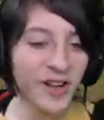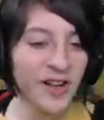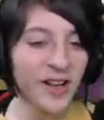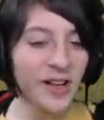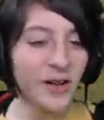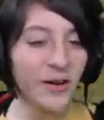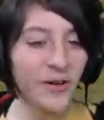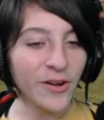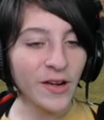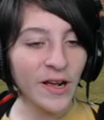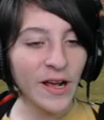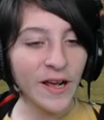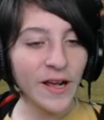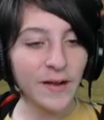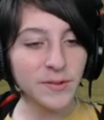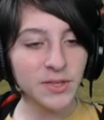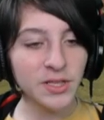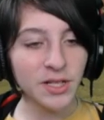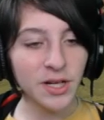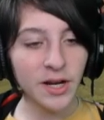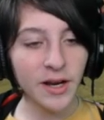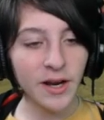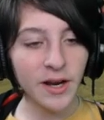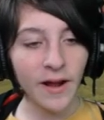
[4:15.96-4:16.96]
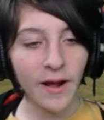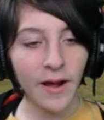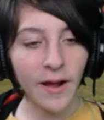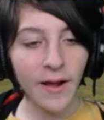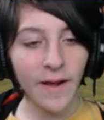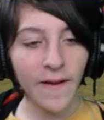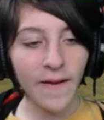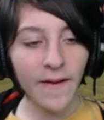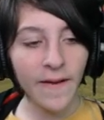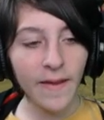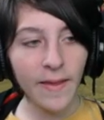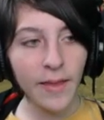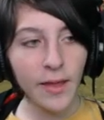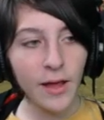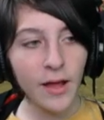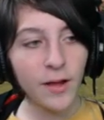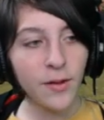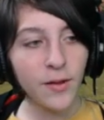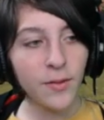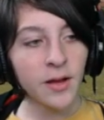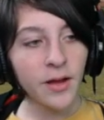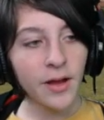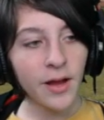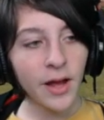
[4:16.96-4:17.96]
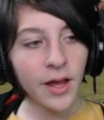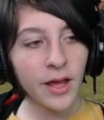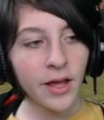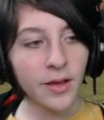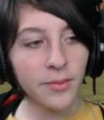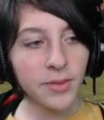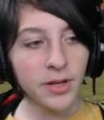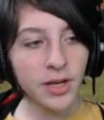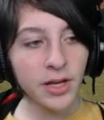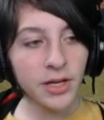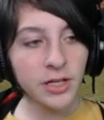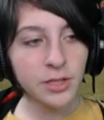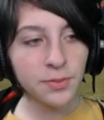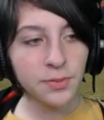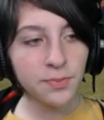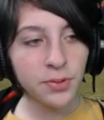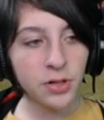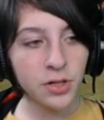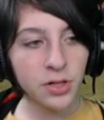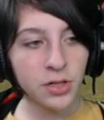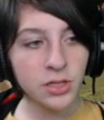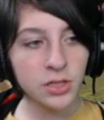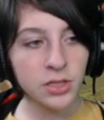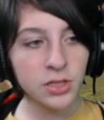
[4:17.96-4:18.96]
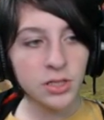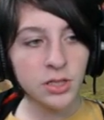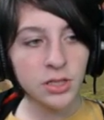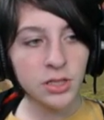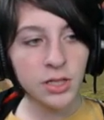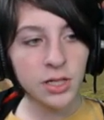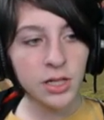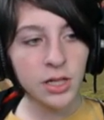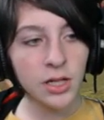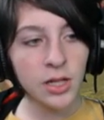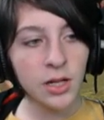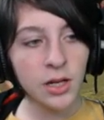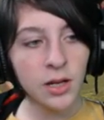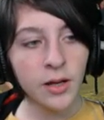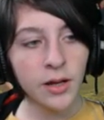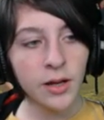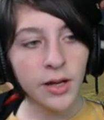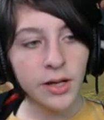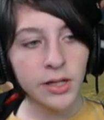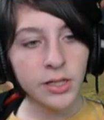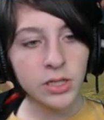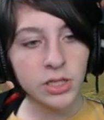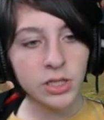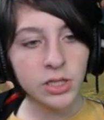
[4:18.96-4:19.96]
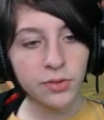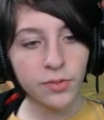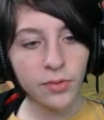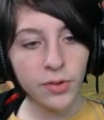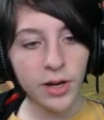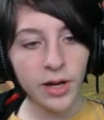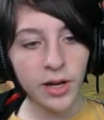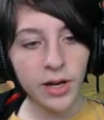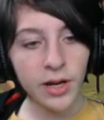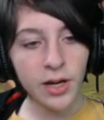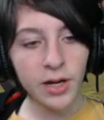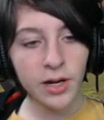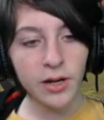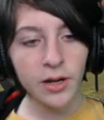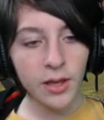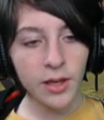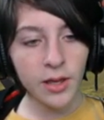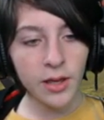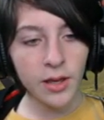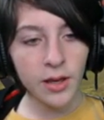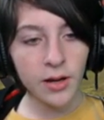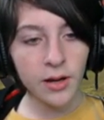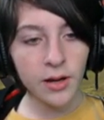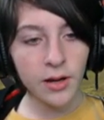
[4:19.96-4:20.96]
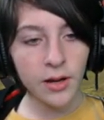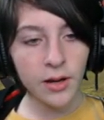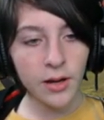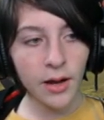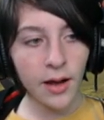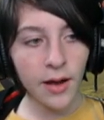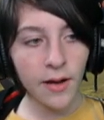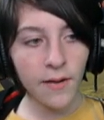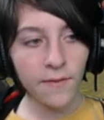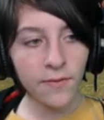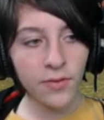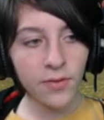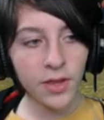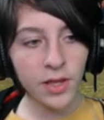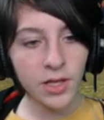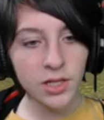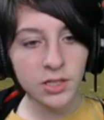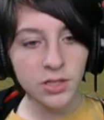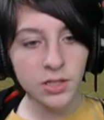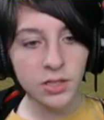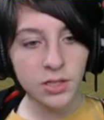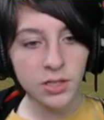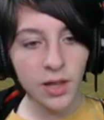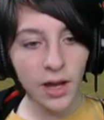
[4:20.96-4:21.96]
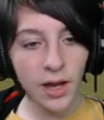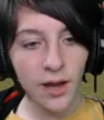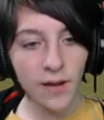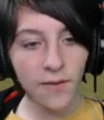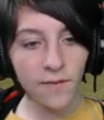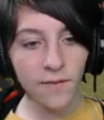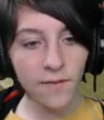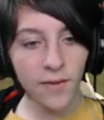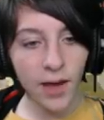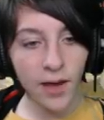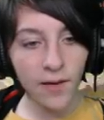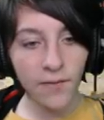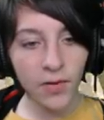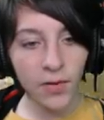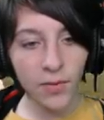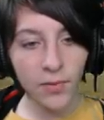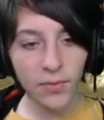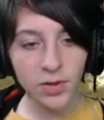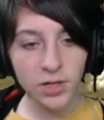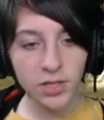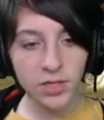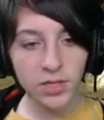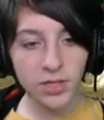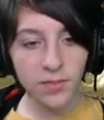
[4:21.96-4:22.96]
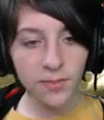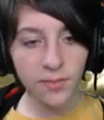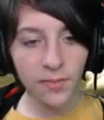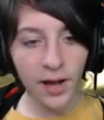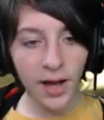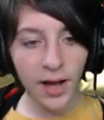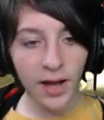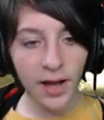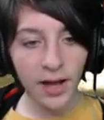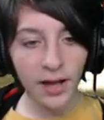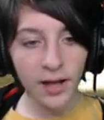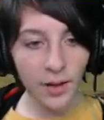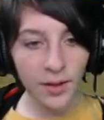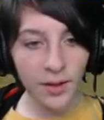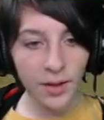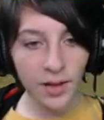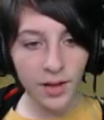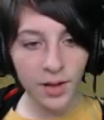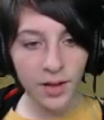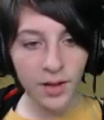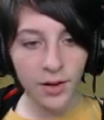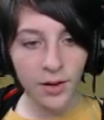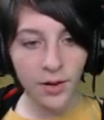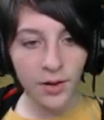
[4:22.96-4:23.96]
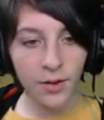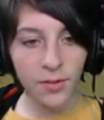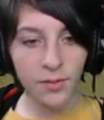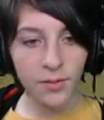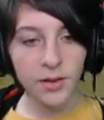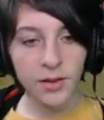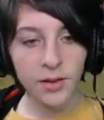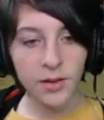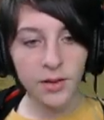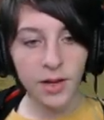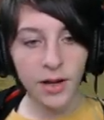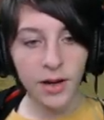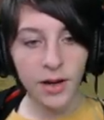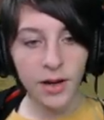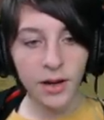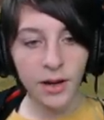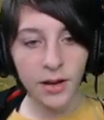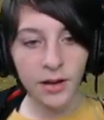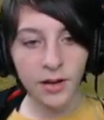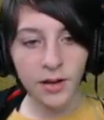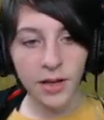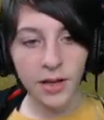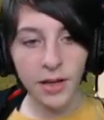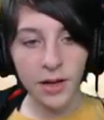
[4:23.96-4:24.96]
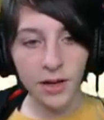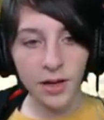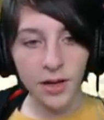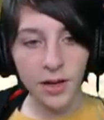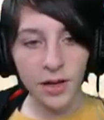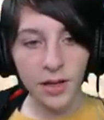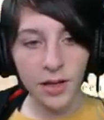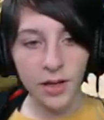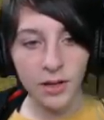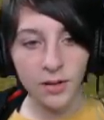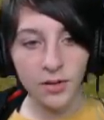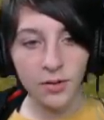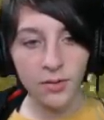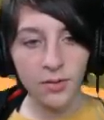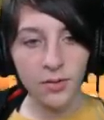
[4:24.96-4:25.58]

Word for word: Okay, I'm sorry. I um, I am a nice person. I swear. Here, have this. Have have your person back. There you go. There, I'll carry you.